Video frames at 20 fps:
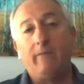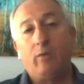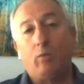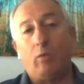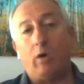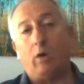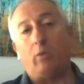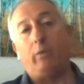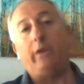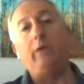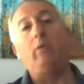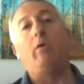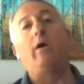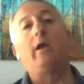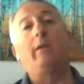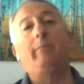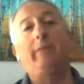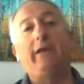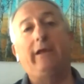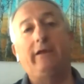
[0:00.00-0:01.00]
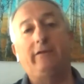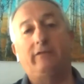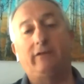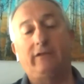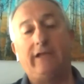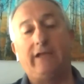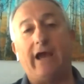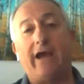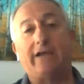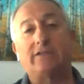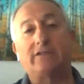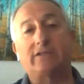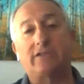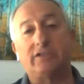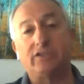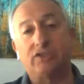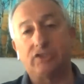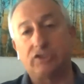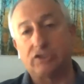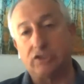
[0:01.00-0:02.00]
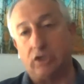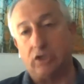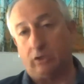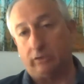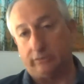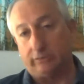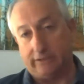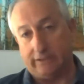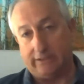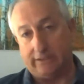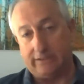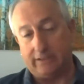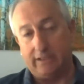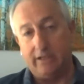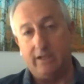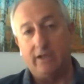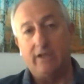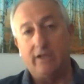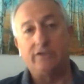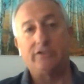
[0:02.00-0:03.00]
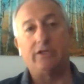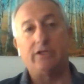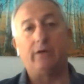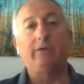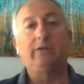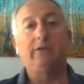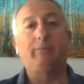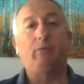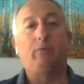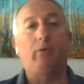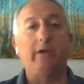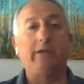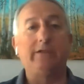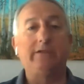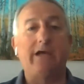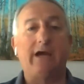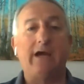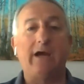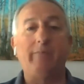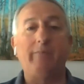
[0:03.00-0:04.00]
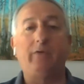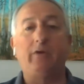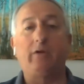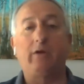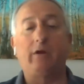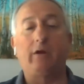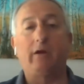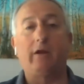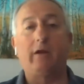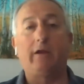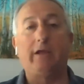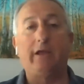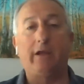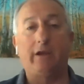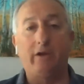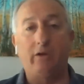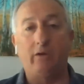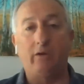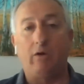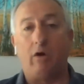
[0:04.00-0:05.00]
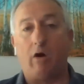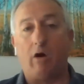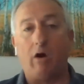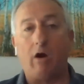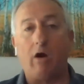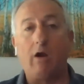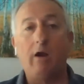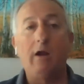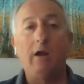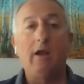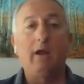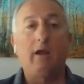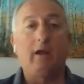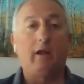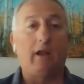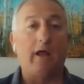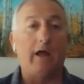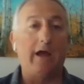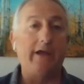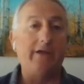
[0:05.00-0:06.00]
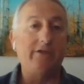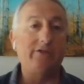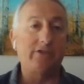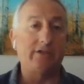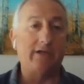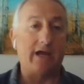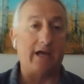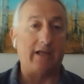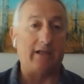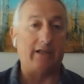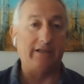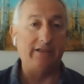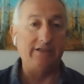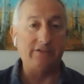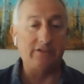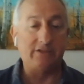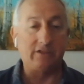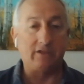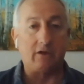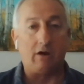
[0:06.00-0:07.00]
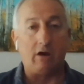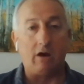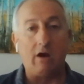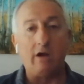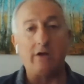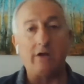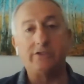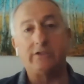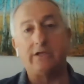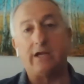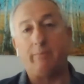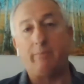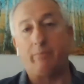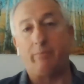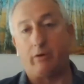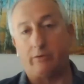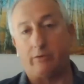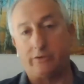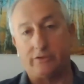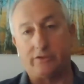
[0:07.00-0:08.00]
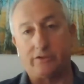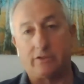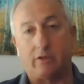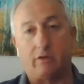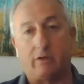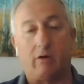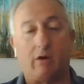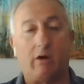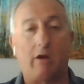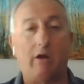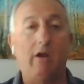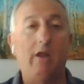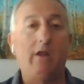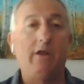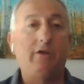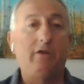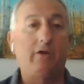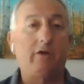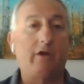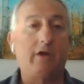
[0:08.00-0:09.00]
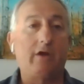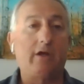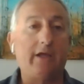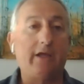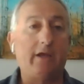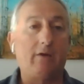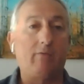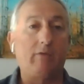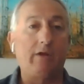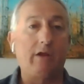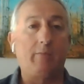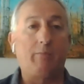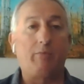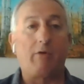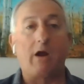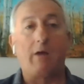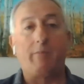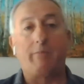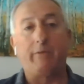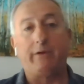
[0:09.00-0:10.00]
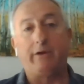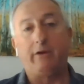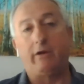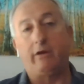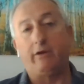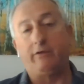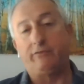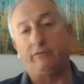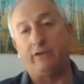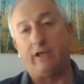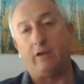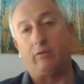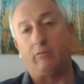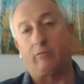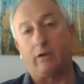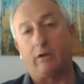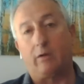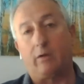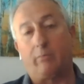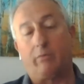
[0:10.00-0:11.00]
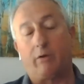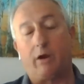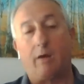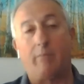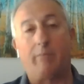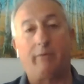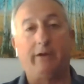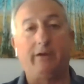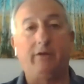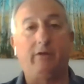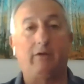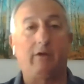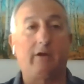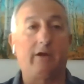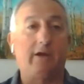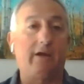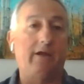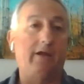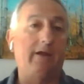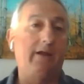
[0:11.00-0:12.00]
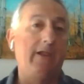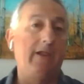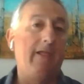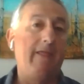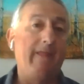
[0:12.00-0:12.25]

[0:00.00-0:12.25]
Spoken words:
What we want to be is a tax consultant. So at the point in time, you're going to get a new car, fine, should I lease the car? Should I purchase the car? You're going to get a rental property. You're going to settle rental property. You're going to